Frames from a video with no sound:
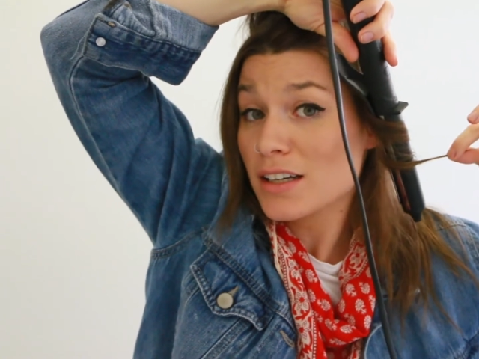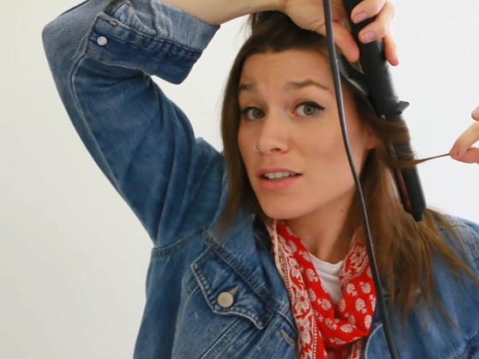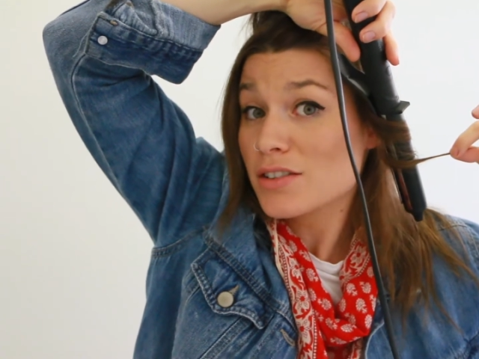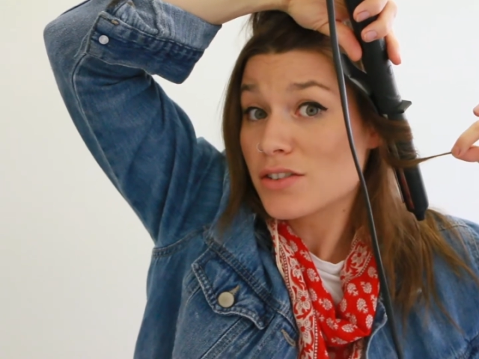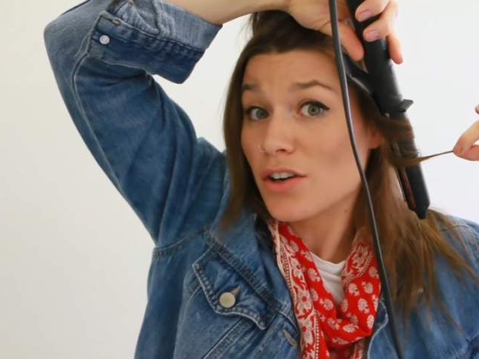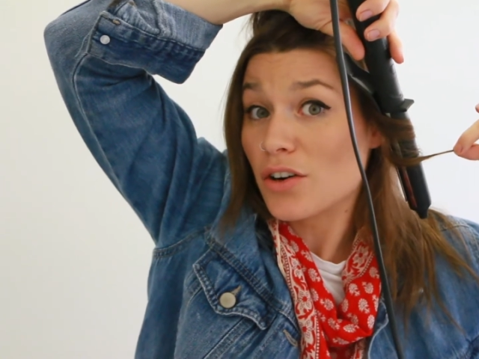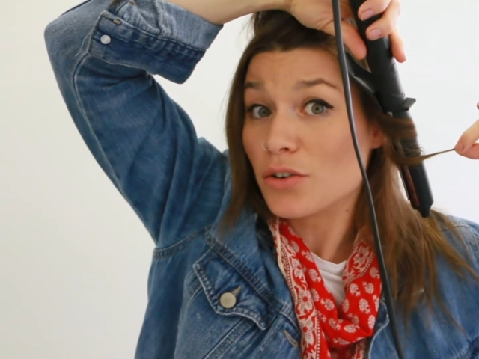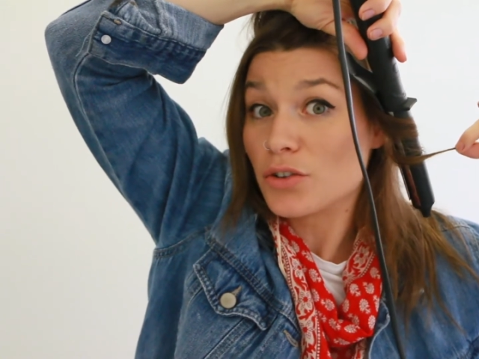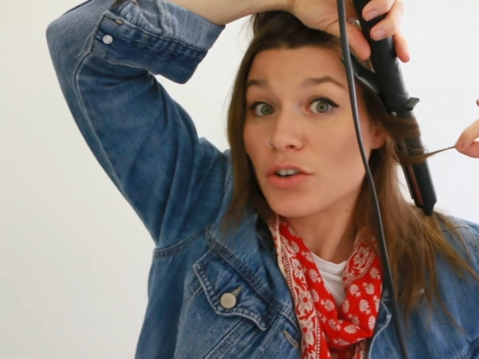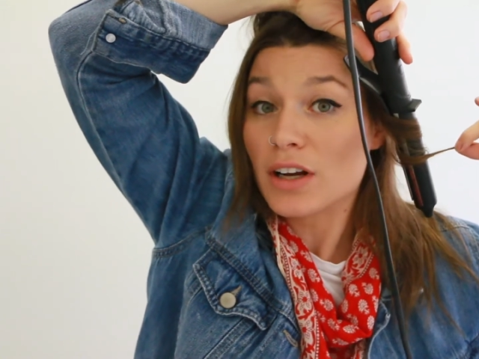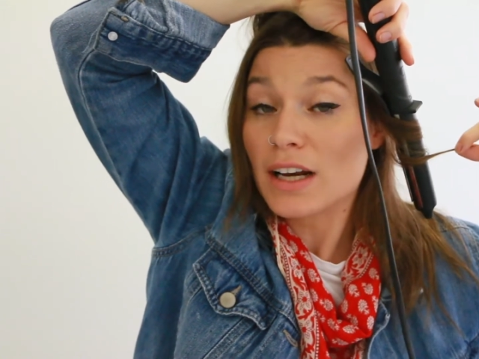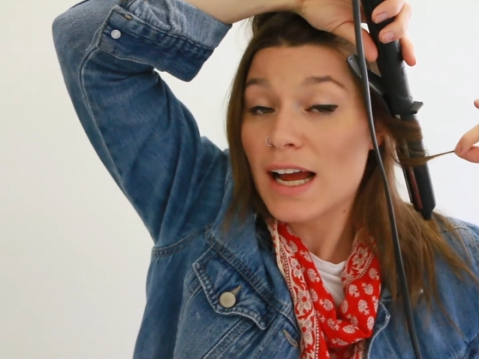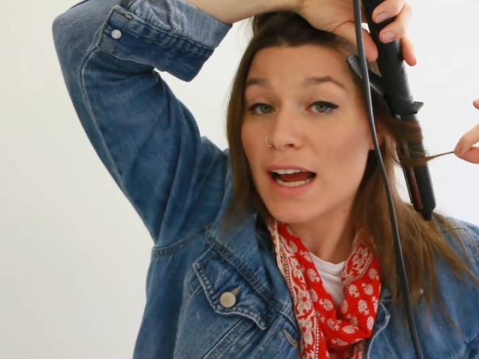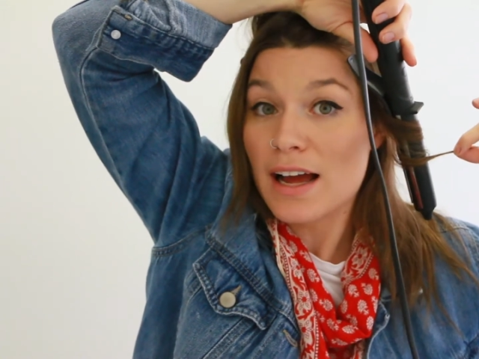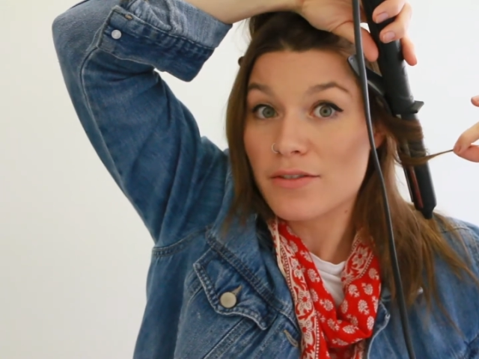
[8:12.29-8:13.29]
So you're
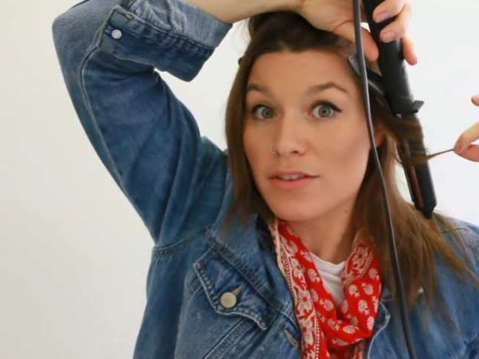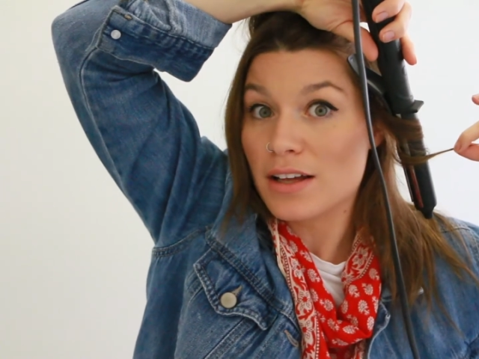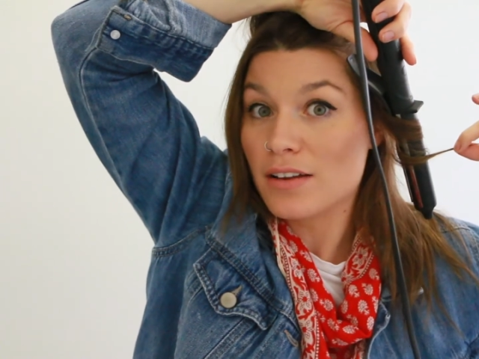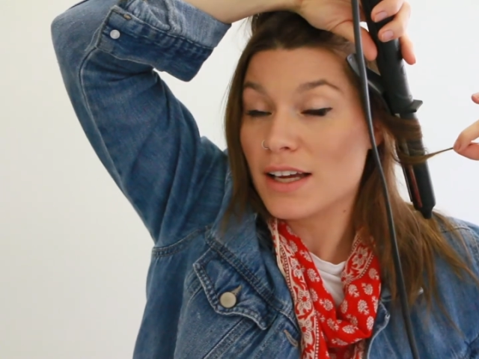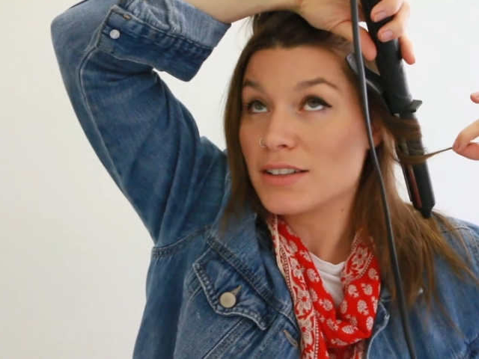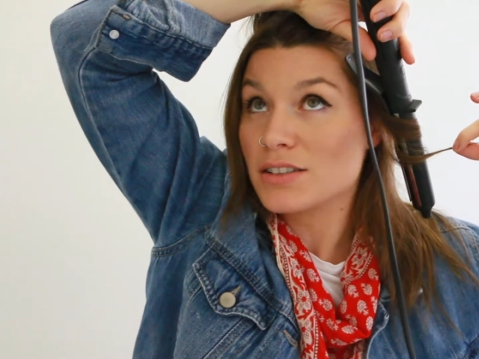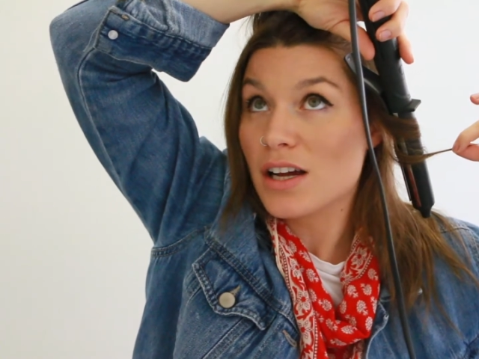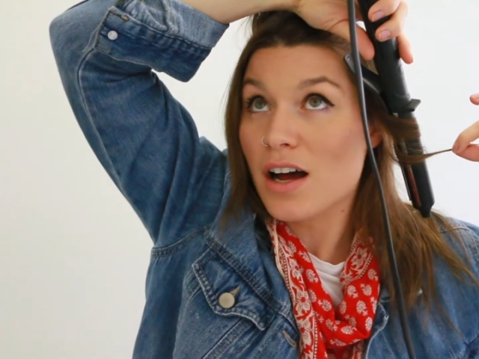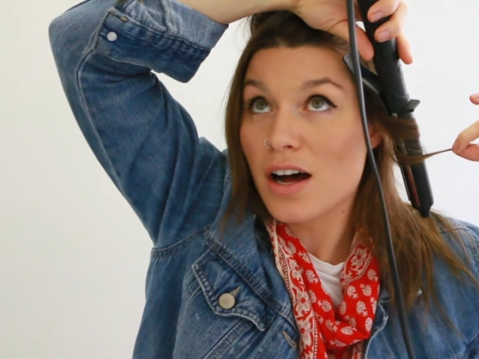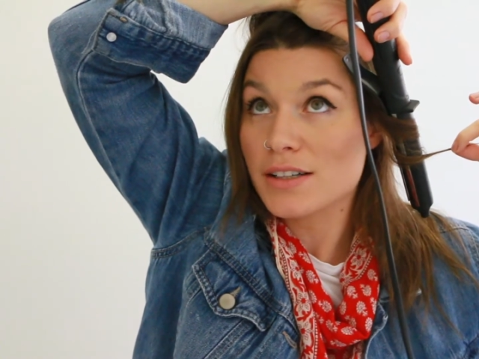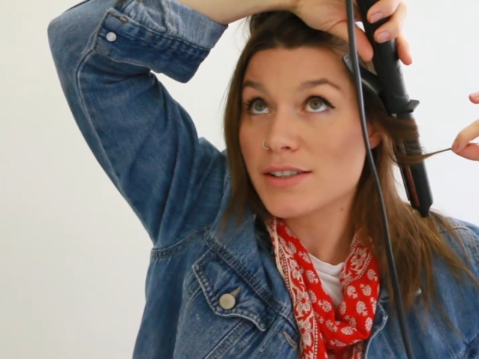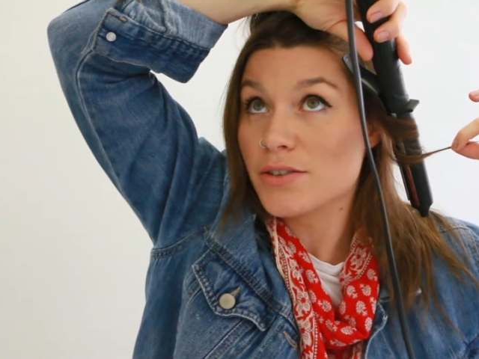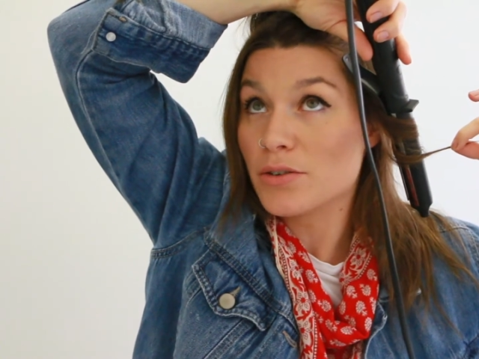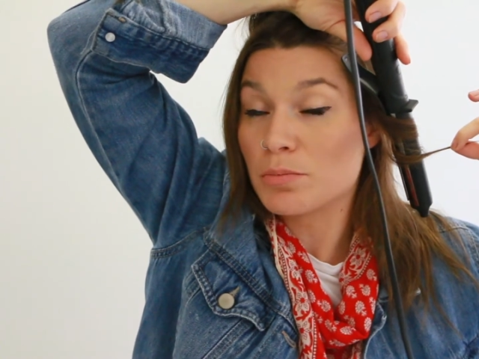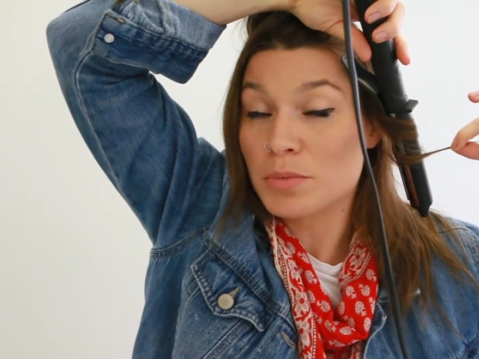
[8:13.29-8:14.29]
gonna have that like
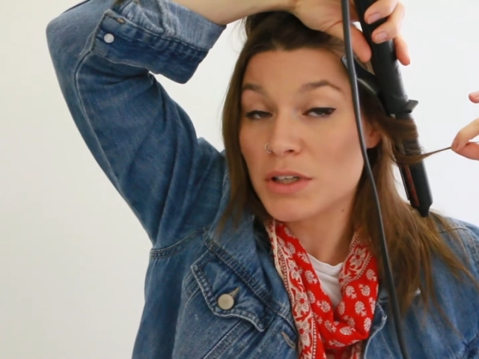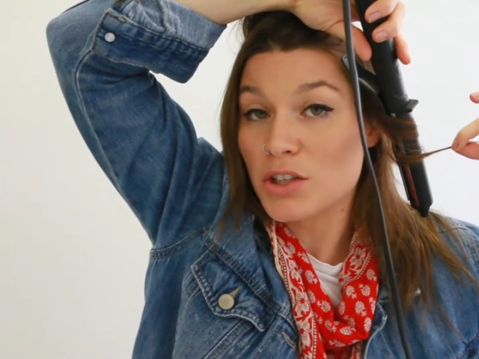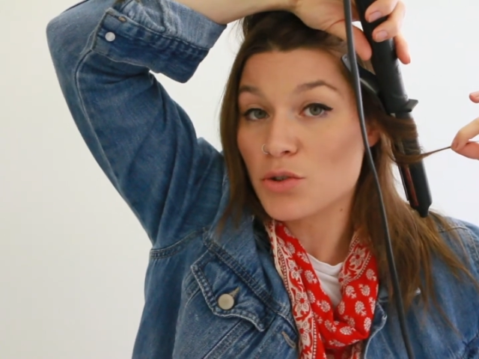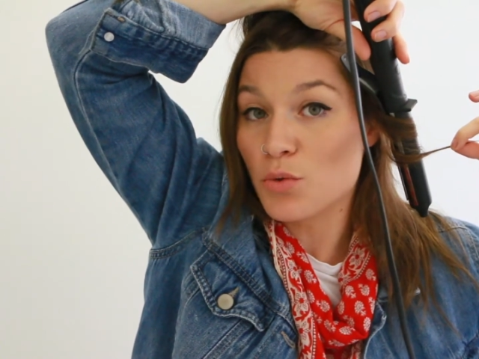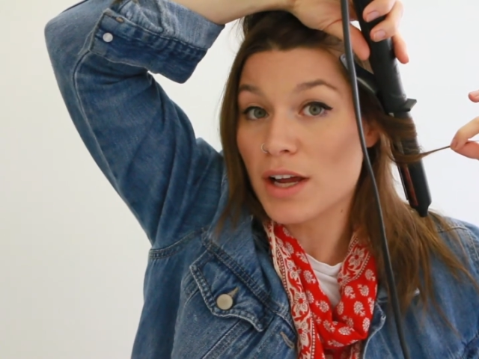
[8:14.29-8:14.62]
tousled beach